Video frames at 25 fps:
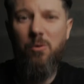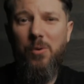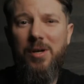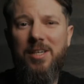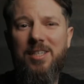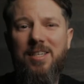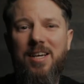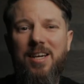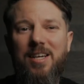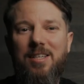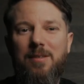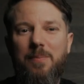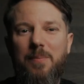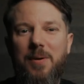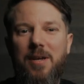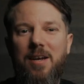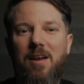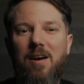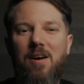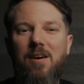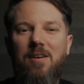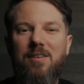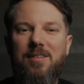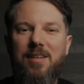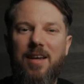a question that's
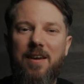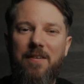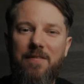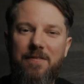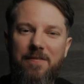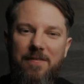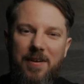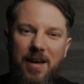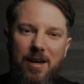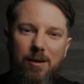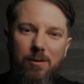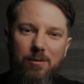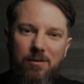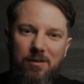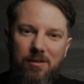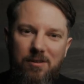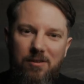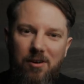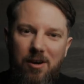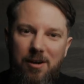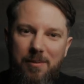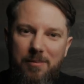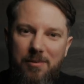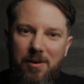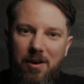been asked 1,000
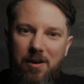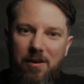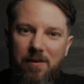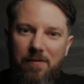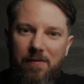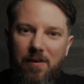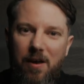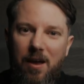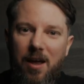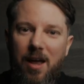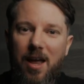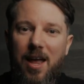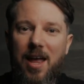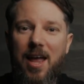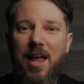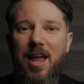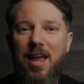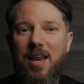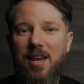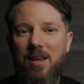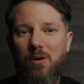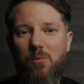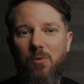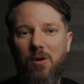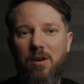times over.
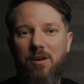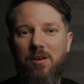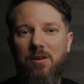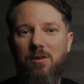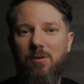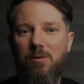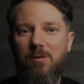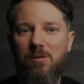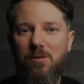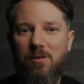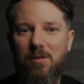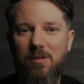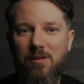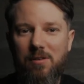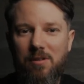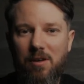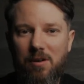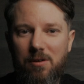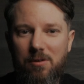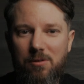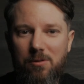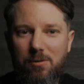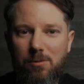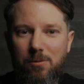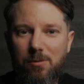Anyone who's on the
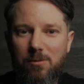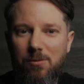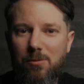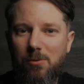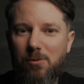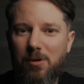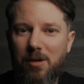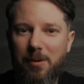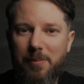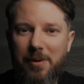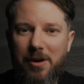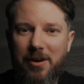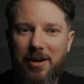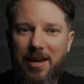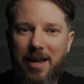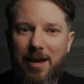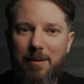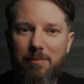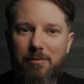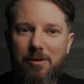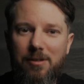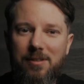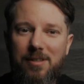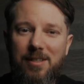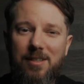social talking about
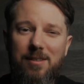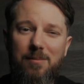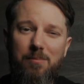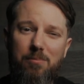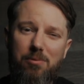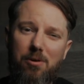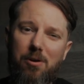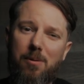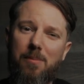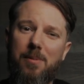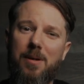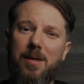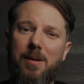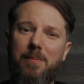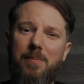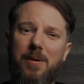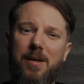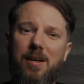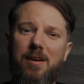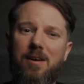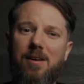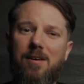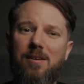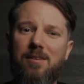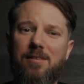cameras has probably
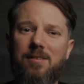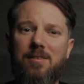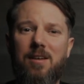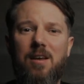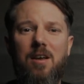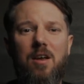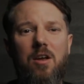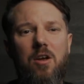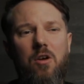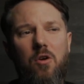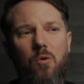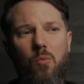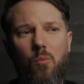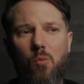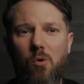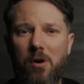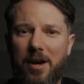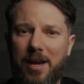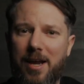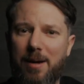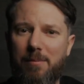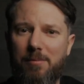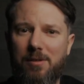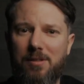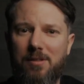been asked
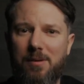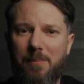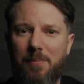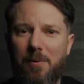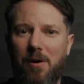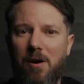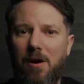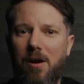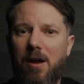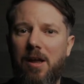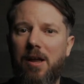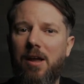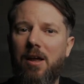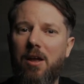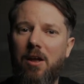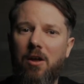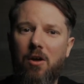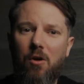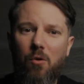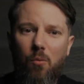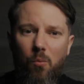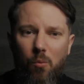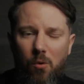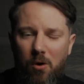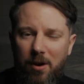what camera to buy,
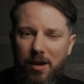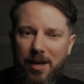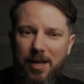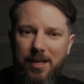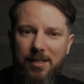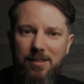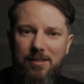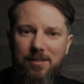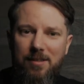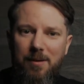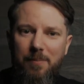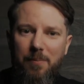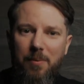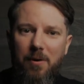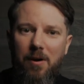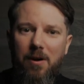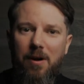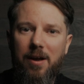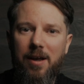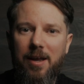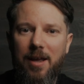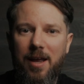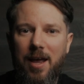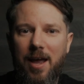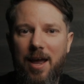what lens to
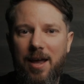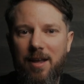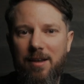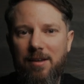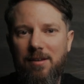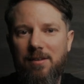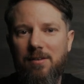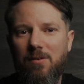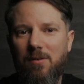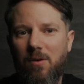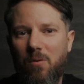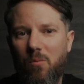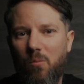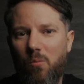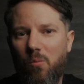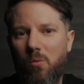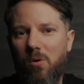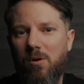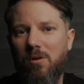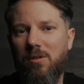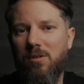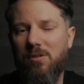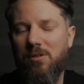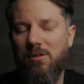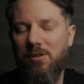buy, and
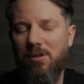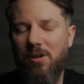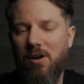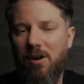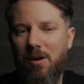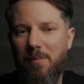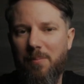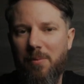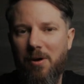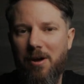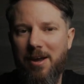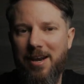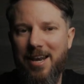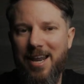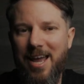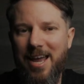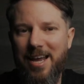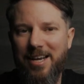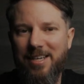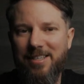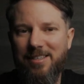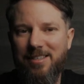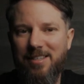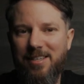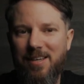what should I buy
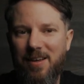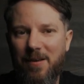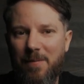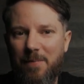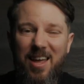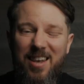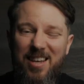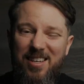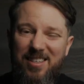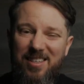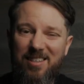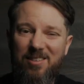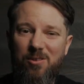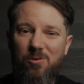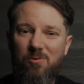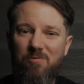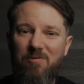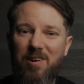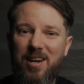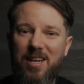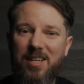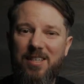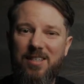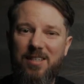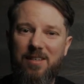next. And this is all
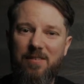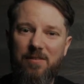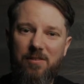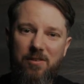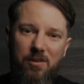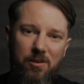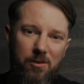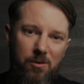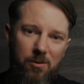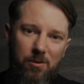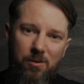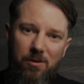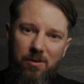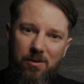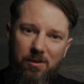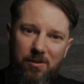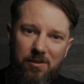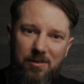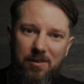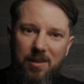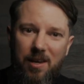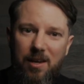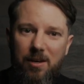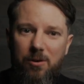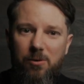relative to
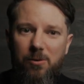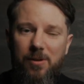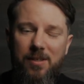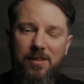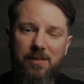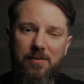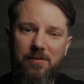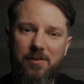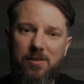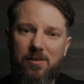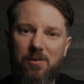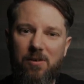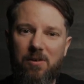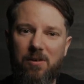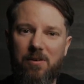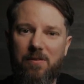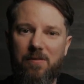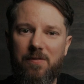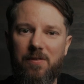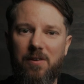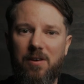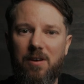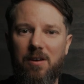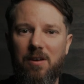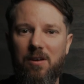your skill as a
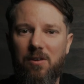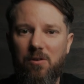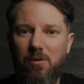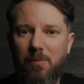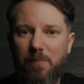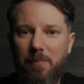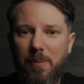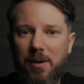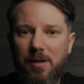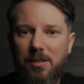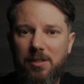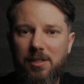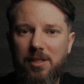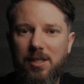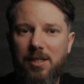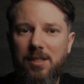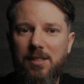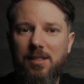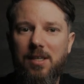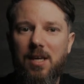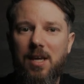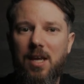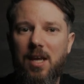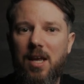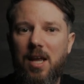photographer, your
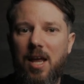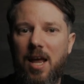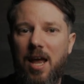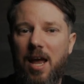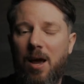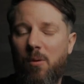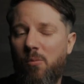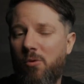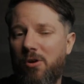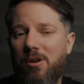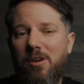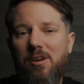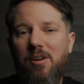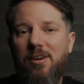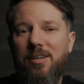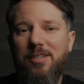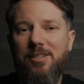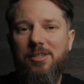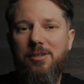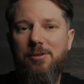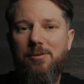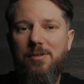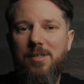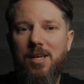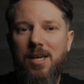budget, and what you like
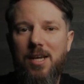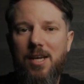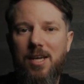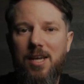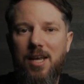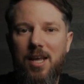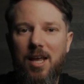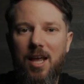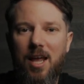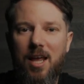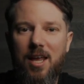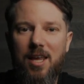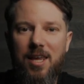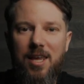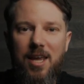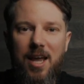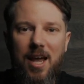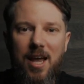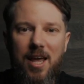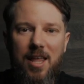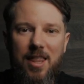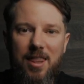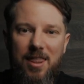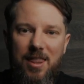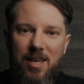shooting.
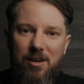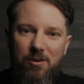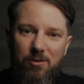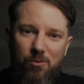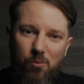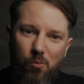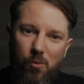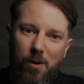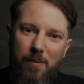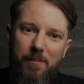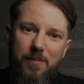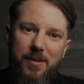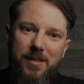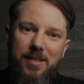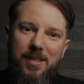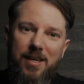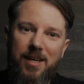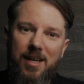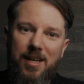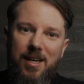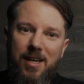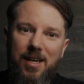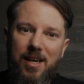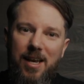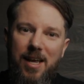Yet there is one
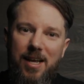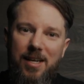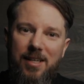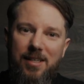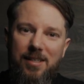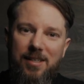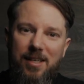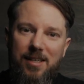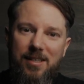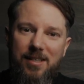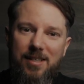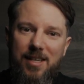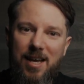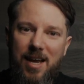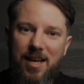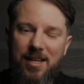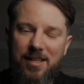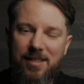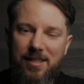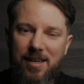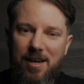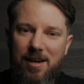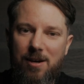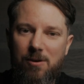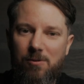particular lens that
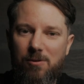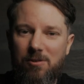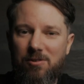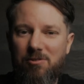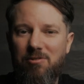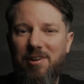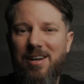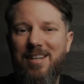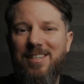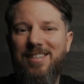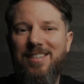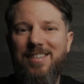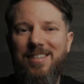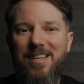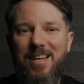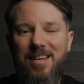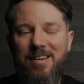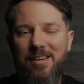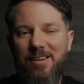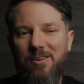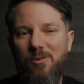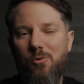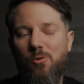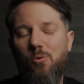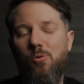stands out,
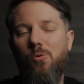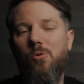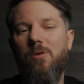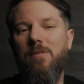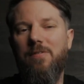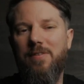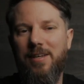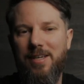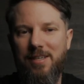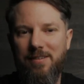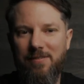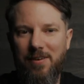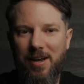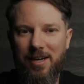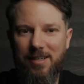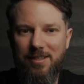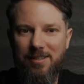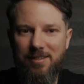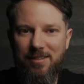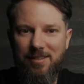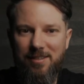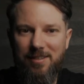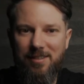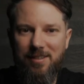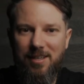transcending all of these
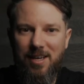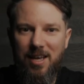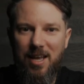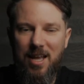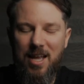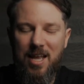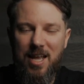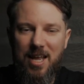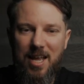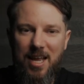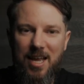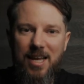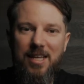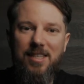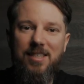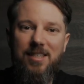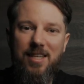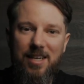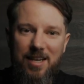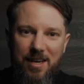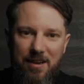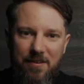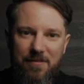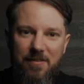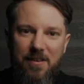factors. It's
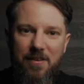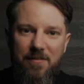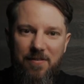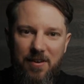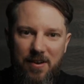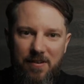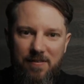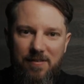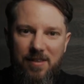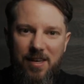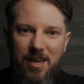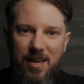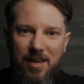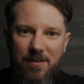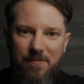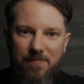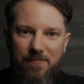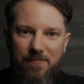the Nifty 50.